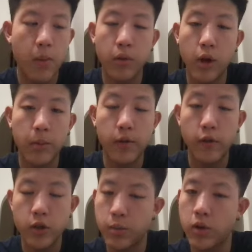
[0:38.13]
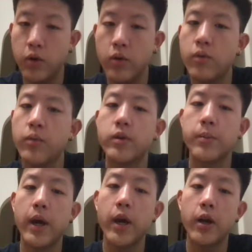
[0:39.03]
blow up the first balloon with
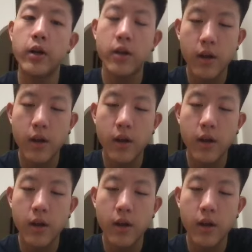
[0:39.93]
some air,